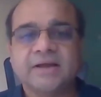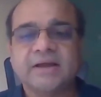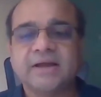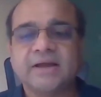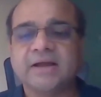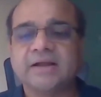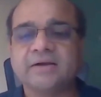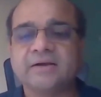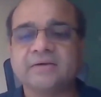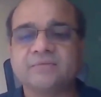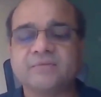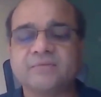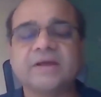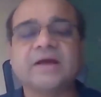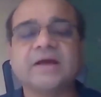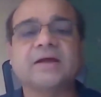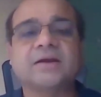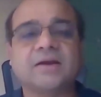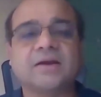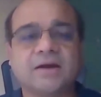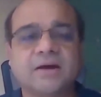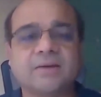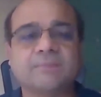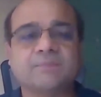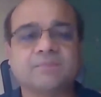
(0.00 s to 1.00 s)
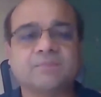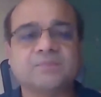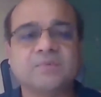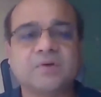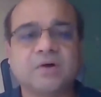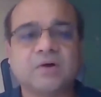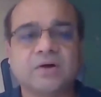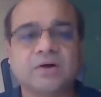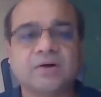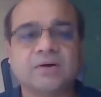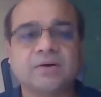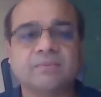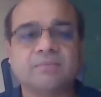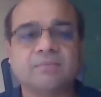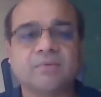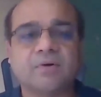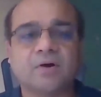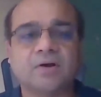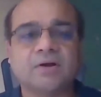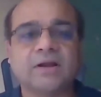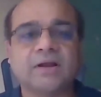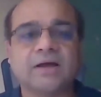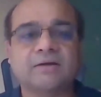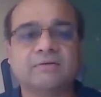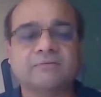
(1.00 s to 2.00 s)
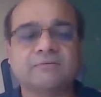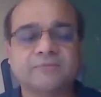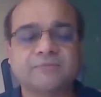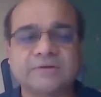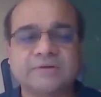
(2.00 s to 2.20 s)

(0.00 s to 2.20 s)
and we are up on our